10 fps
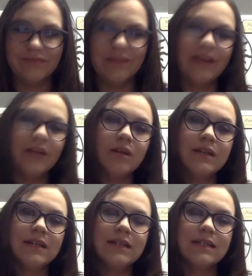Now,
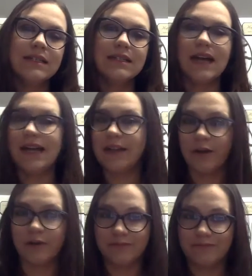I
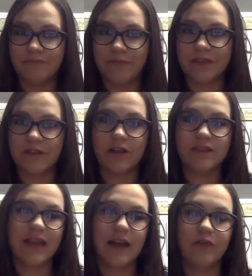know this all
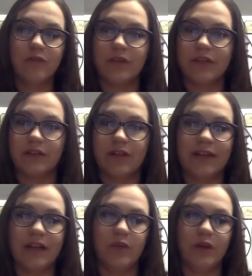sounds really
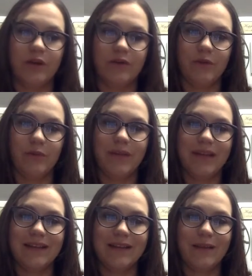great and wonderful,
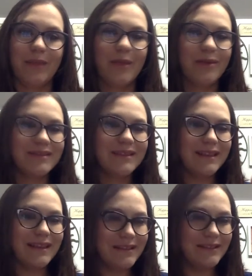but there's an
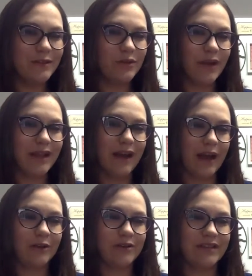easier way to
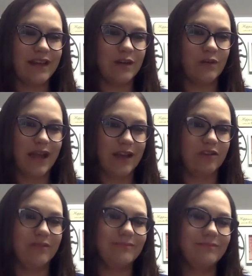understand a reaction.